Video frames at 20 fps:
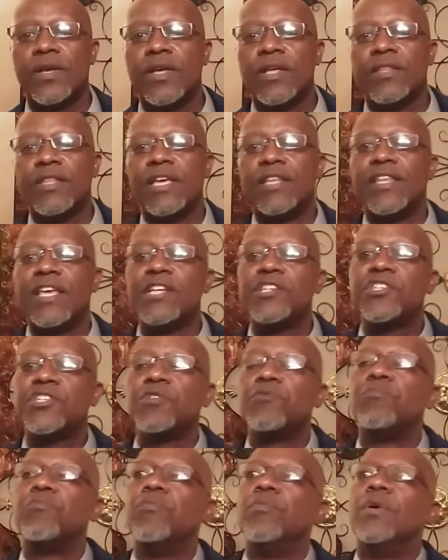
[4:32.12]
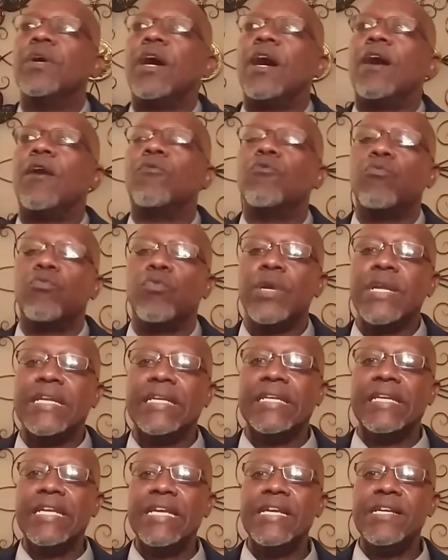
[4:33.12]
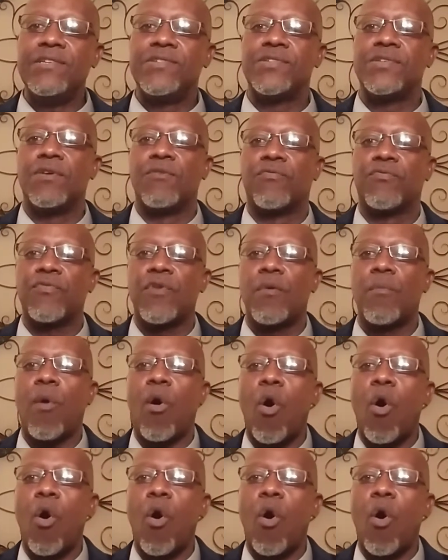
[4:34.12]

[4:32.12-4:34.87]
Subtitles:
that they should be released from